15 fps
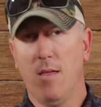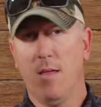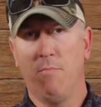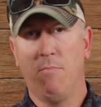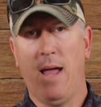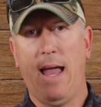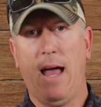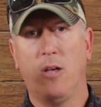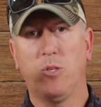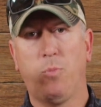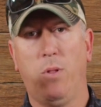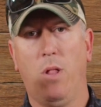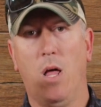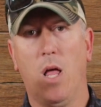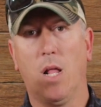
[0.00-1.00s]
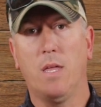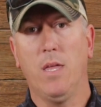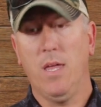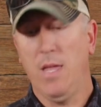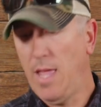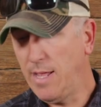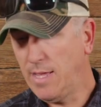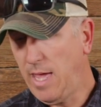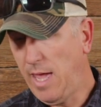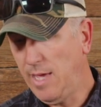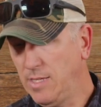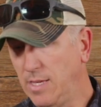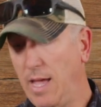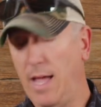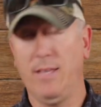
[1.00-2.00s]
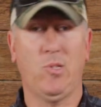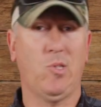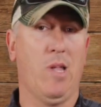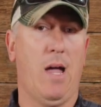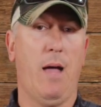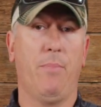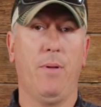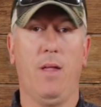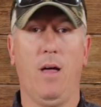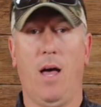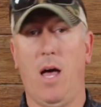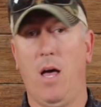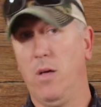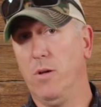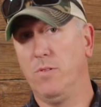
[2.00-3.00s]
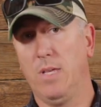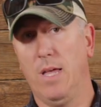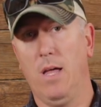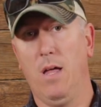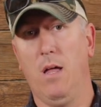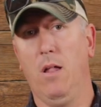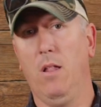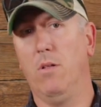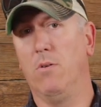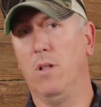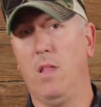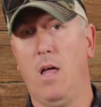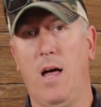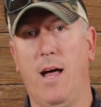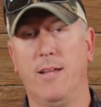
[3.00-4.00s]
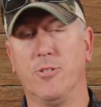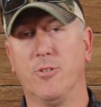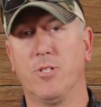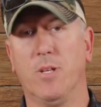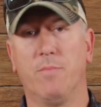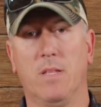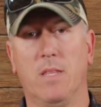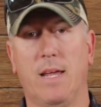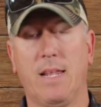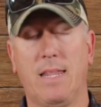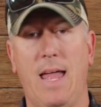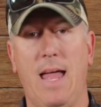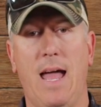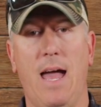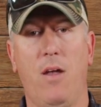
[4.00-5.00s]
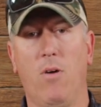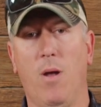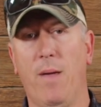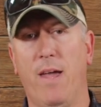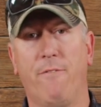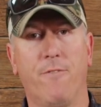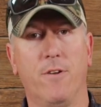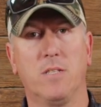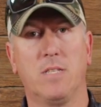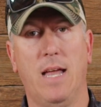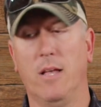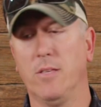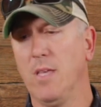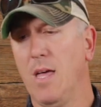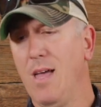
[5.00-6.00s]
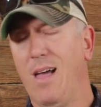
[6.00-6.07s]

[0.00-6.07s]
my house plug in case I stop at a hotel or a lodge or something like that, or I'm at a friend's house.